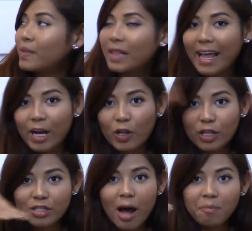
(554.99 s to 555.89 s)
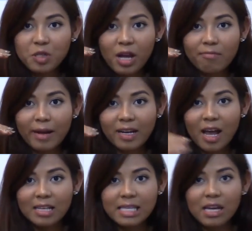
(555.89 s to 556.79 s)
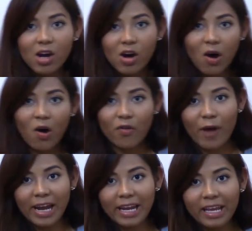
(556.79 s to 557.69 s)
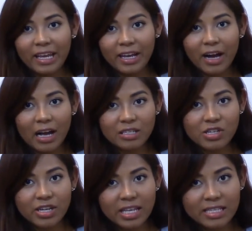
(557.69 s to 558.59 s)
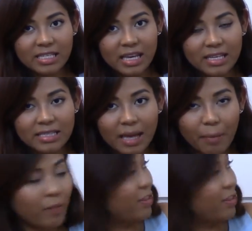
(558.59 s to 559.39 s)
like on the top shelf of my closet, or right here, as you can see some of